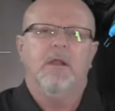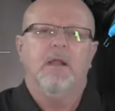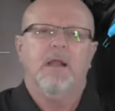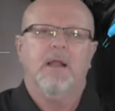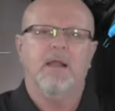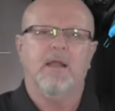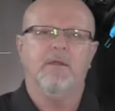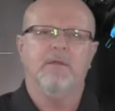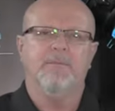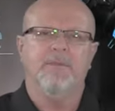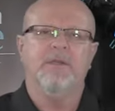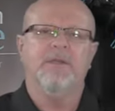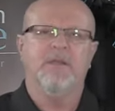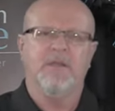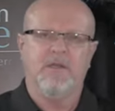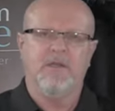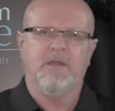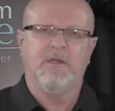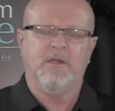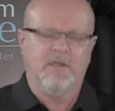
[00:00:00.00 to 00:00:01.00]
and be
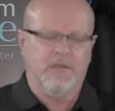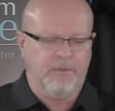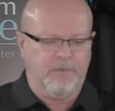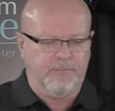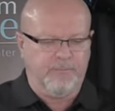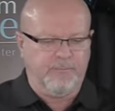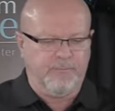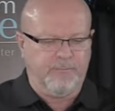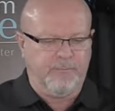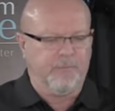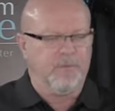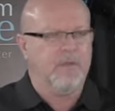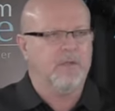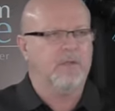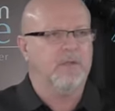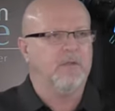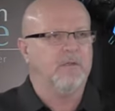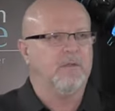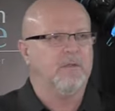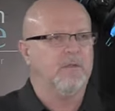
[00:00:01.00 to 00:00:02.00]
eaten.
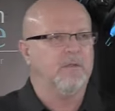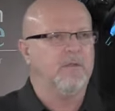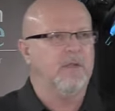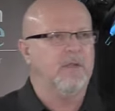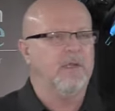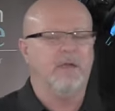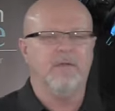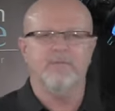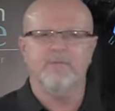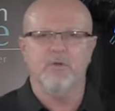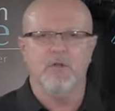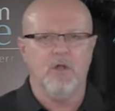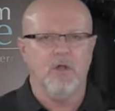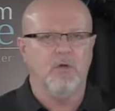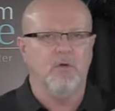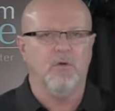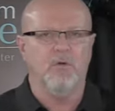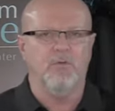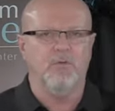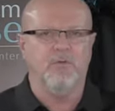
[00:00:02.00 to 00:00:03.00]
They have
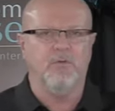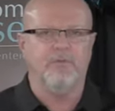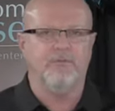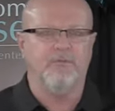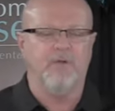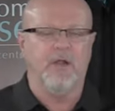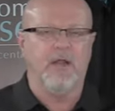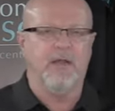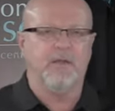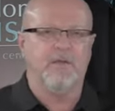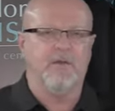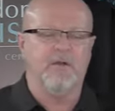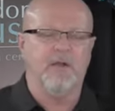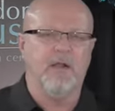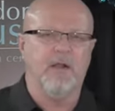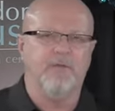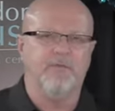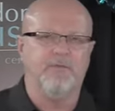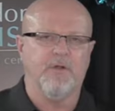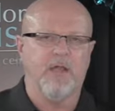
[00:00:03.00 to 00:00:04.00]
no flight, they're
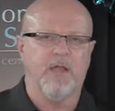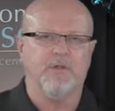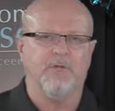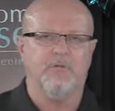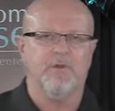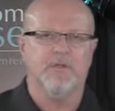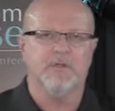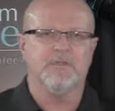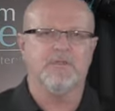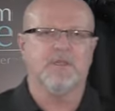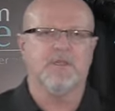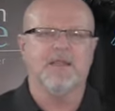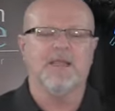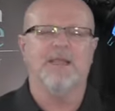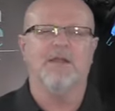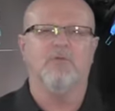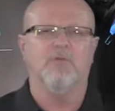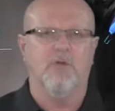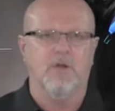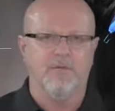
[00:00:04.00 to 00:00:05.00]
not a flight risk, they
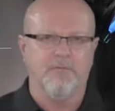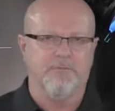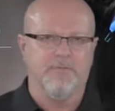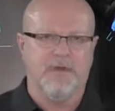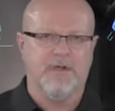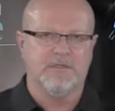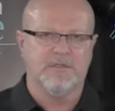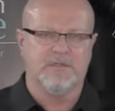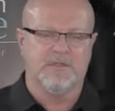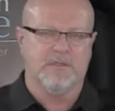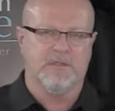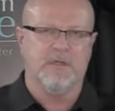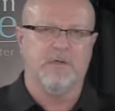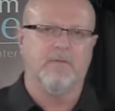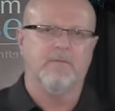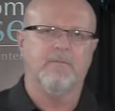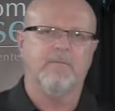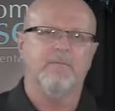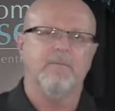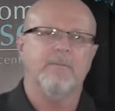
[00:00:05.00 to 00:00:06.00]
can't run fast
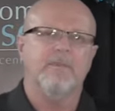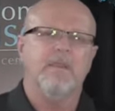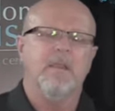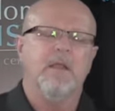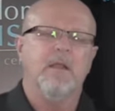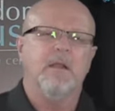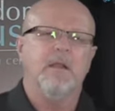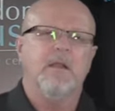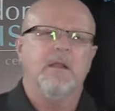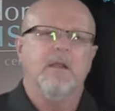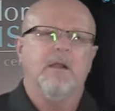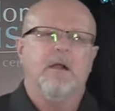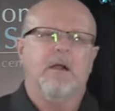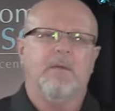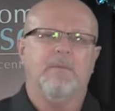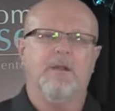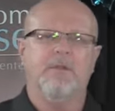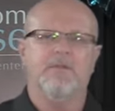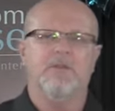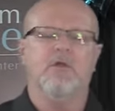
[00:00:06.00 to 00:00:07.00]
enough.
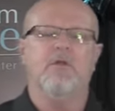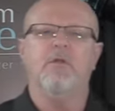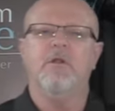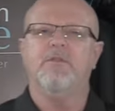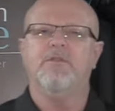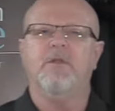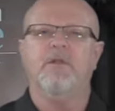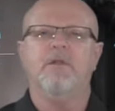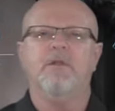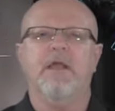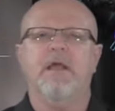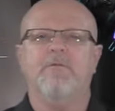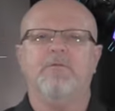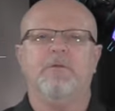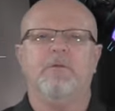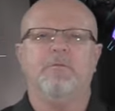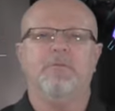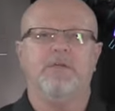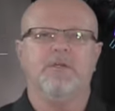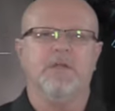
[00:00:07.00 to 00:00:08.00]
About the only thing they have
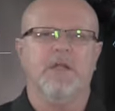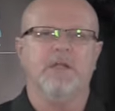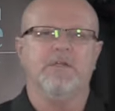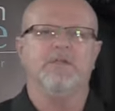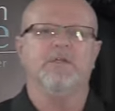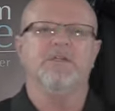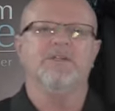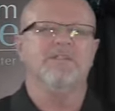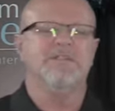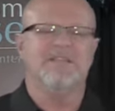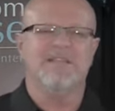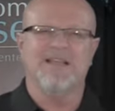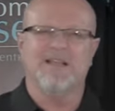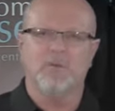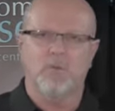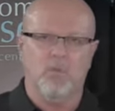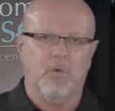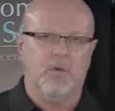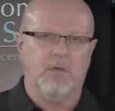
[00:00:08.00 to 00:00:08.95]
for protection is thick